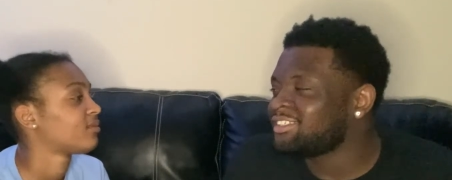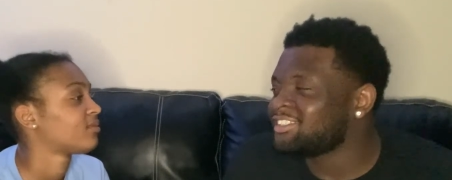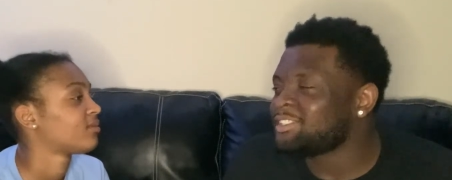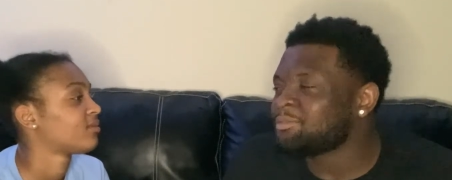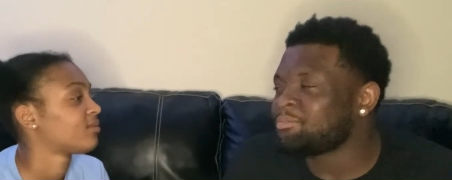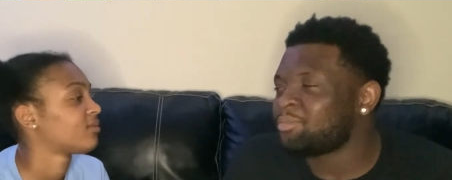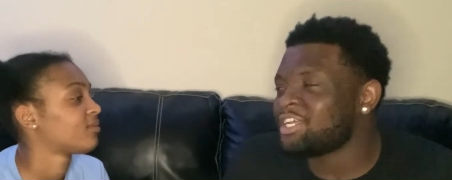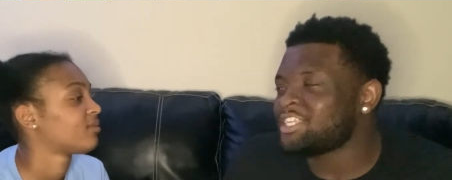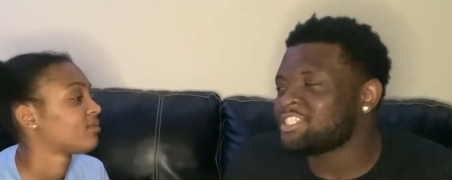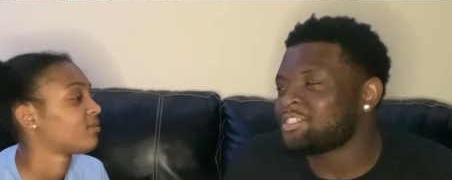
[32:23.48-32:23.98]
Speaker 1: the
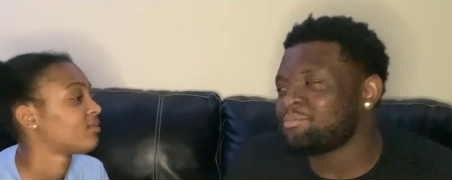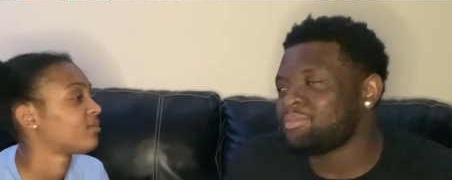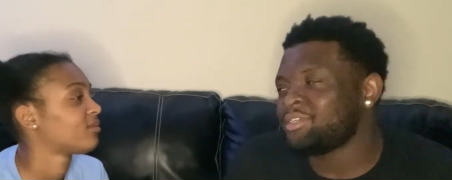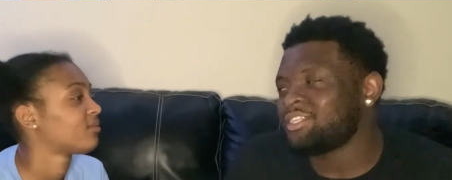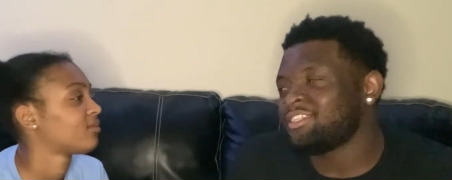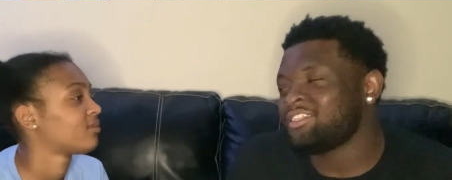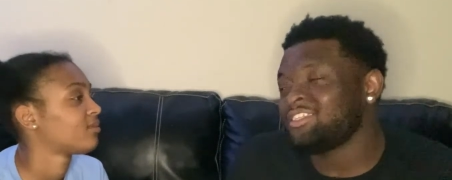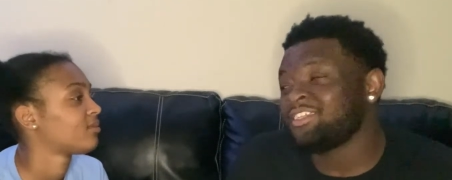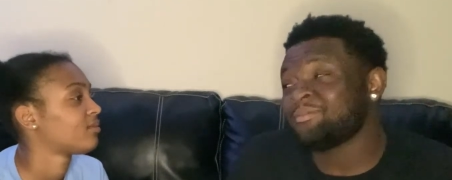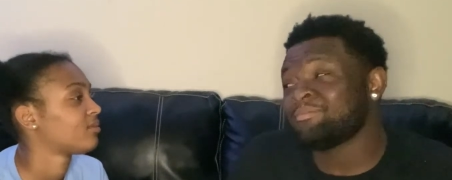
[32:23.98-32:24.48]

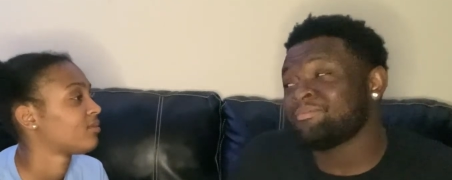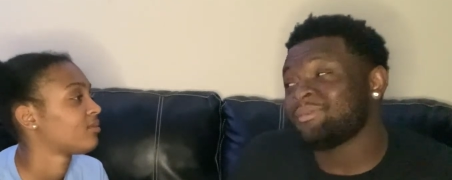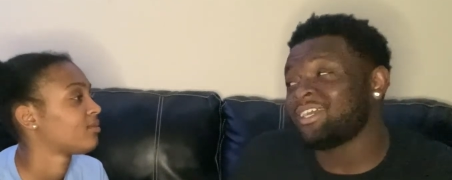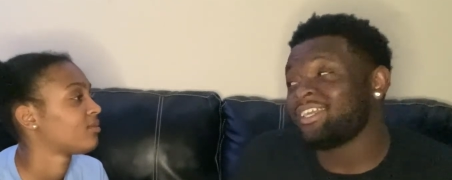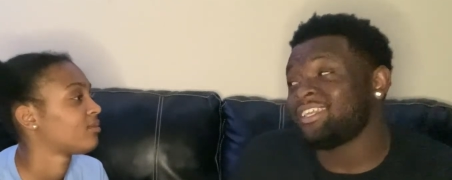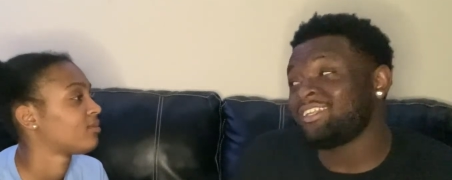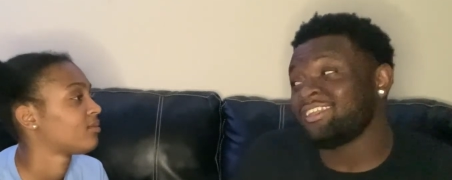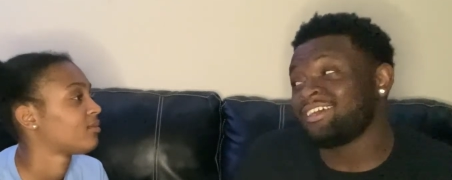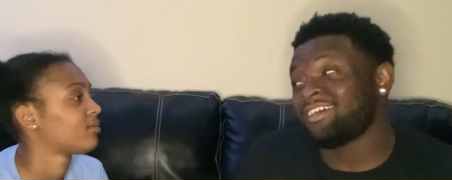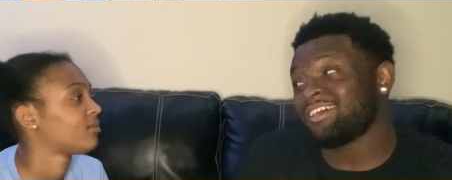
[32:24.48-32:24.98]
possibility it
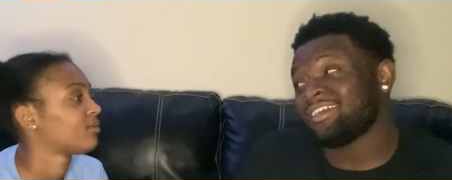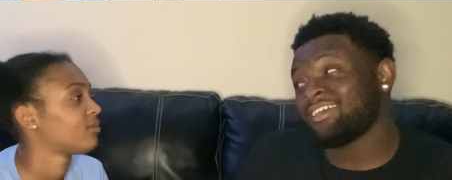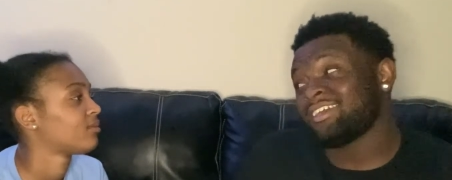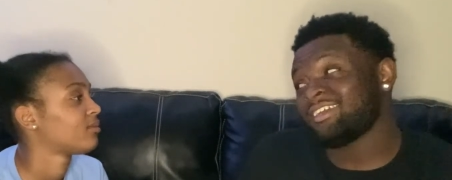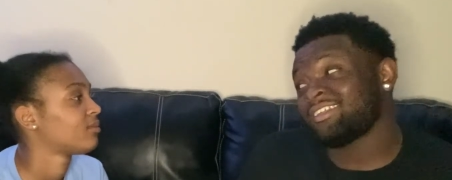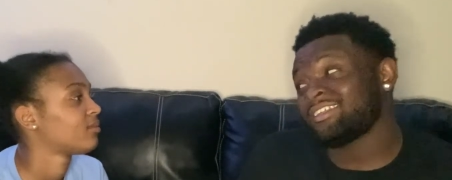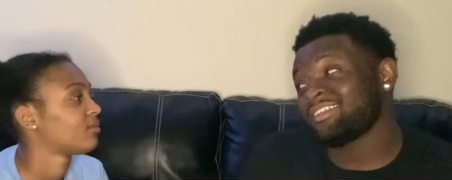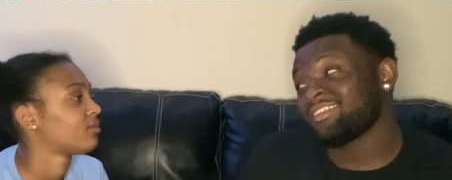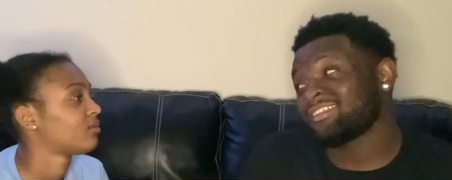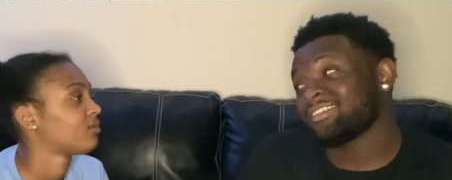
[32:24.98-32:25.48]
might not?
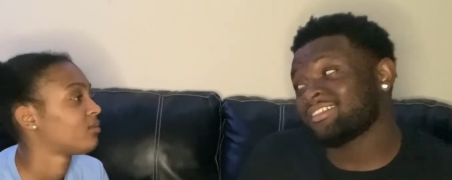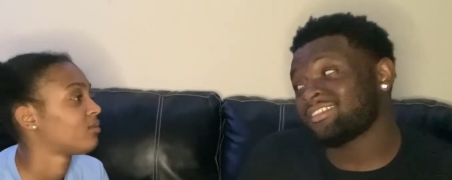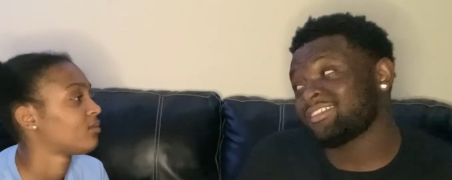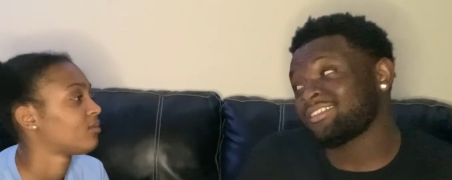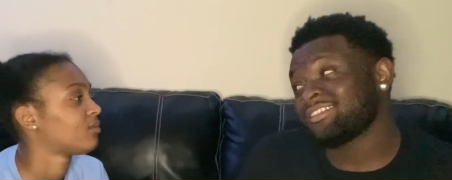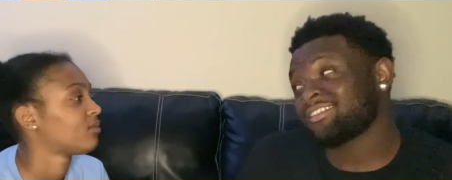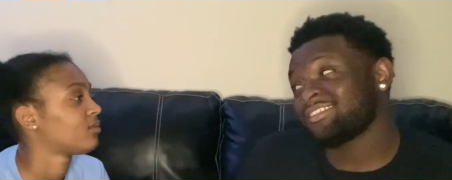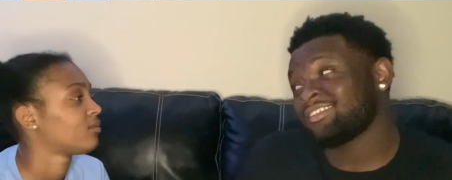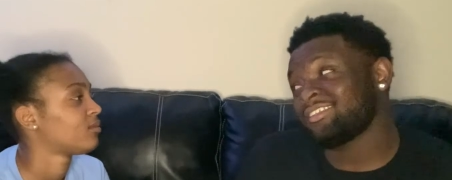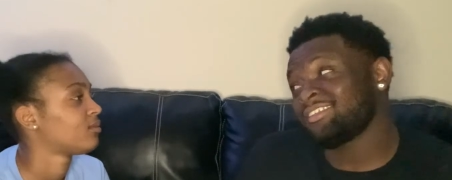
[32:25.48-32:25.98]

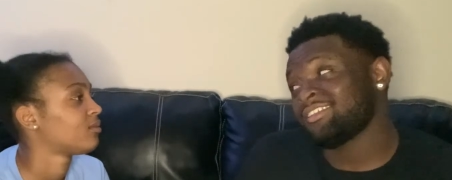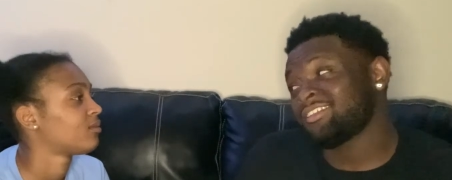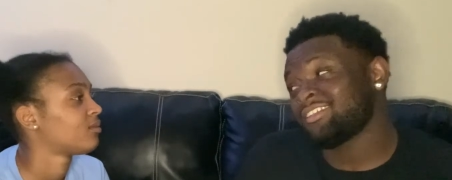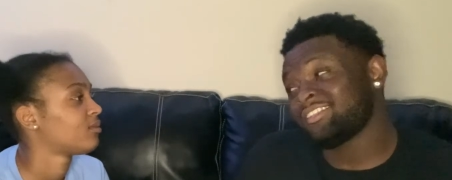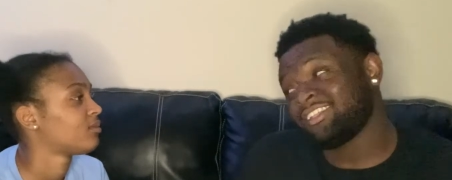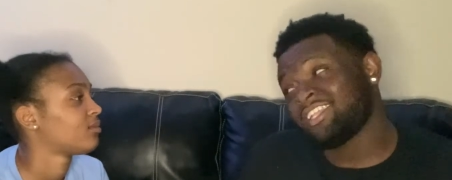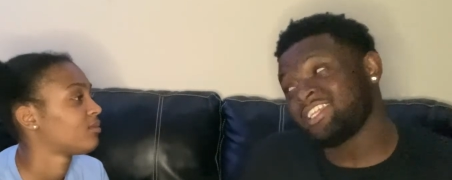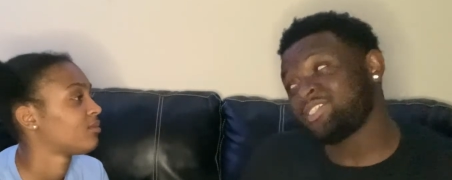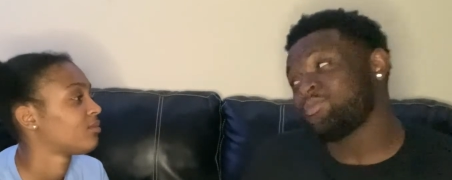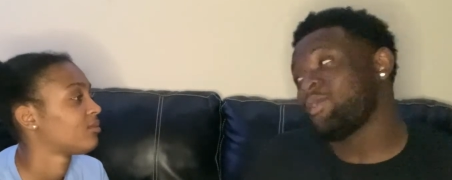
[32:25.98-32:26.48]

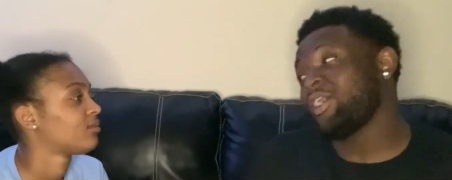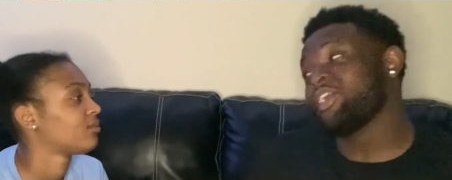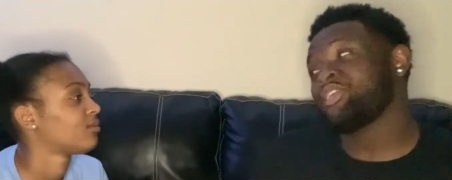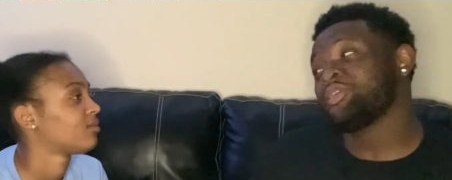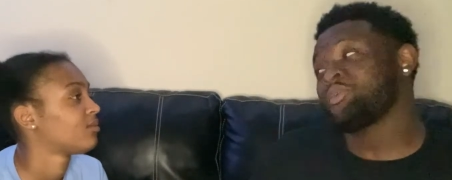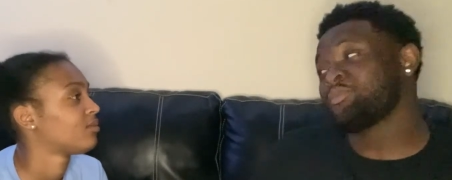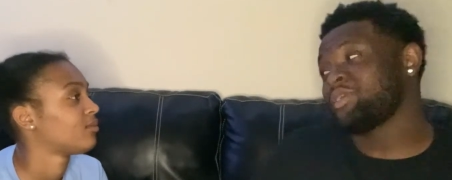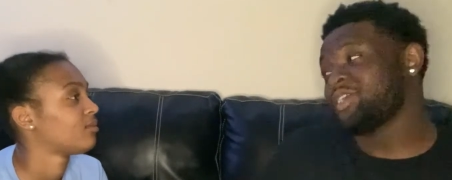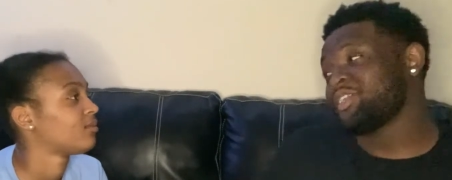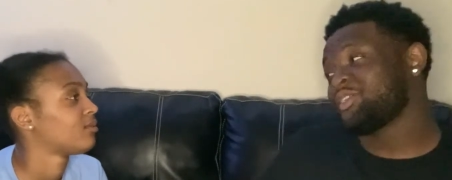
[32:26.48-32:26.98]
That's why
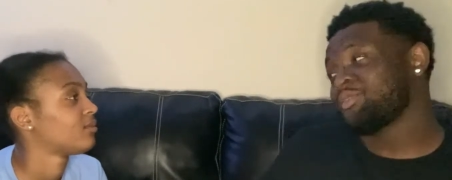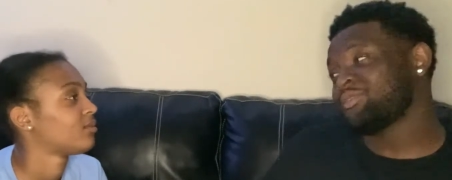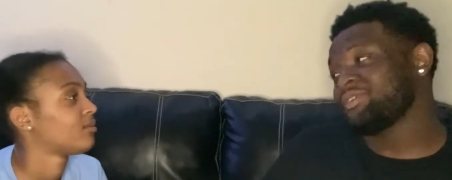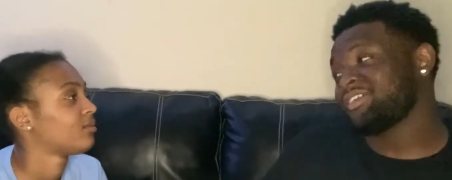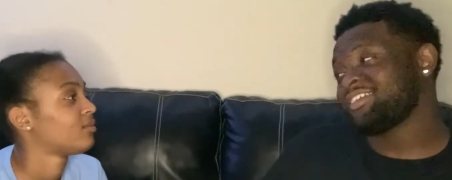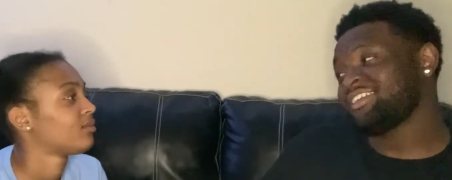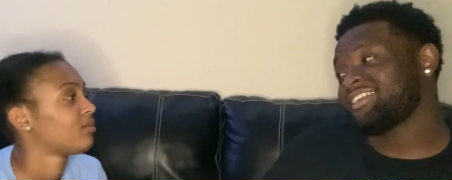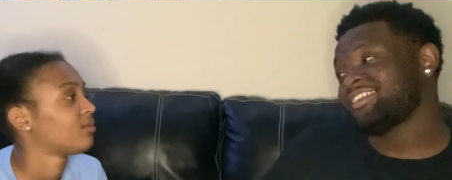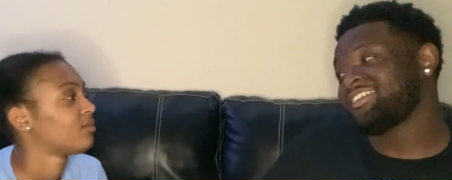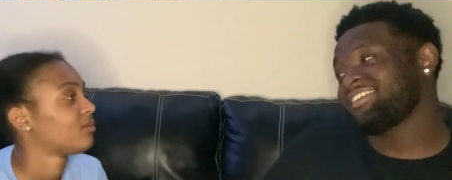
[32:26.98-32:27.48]
you're
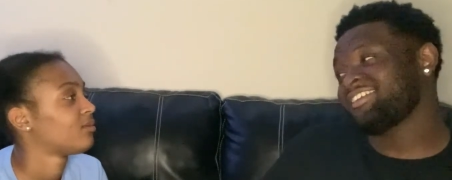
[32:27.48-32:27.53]
wondering.